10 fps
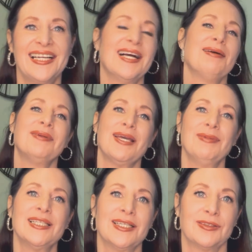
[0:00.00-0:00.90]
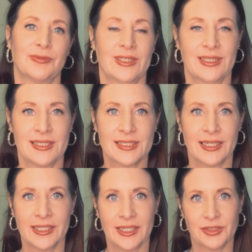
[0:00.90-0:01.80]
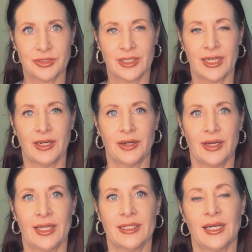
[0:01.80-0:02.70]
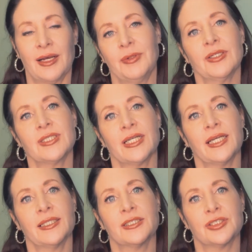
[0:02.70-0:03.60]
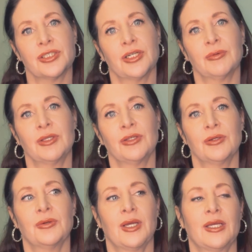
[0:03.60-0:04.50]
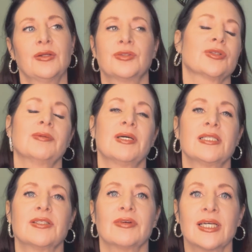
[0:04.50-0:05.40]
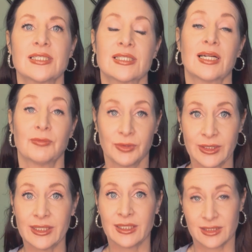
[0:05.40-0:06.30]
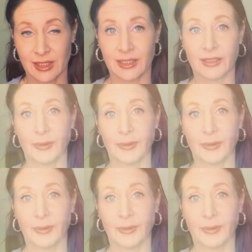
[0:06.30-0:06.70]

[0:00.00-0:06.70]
am Amy Nunn with Nunn Psychiatric Care, and I'm here today to share with you a new treatment device that I'm really excited